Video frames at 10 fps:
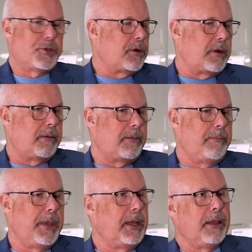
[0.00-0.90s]
sure
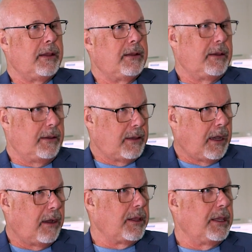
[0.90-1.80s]
many in the
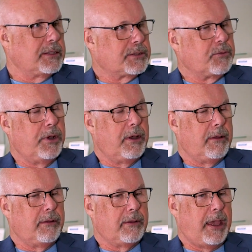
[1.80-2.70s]
audience
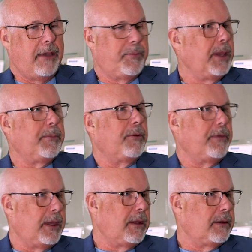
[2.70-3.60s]
will have people
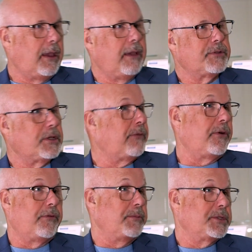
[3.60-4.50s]
that have
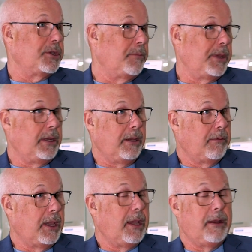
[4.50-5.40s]
suffered from COPD,
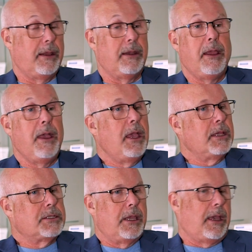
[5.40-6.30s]
right? And
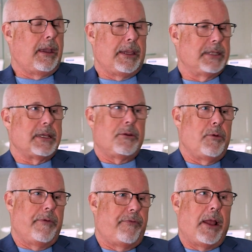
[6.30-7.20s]
so I guess a
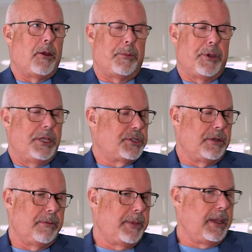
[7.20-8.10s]
follow-up
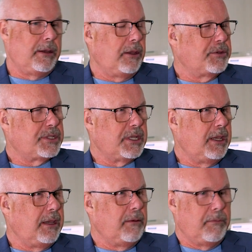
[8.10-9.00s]
question would be, do you
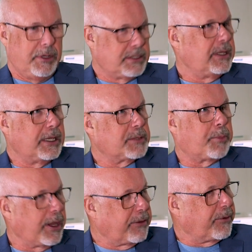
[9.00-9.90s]
see what's the next
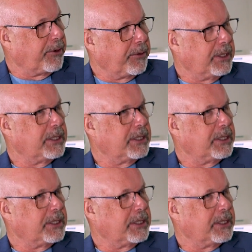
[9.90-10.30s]
breakthrough in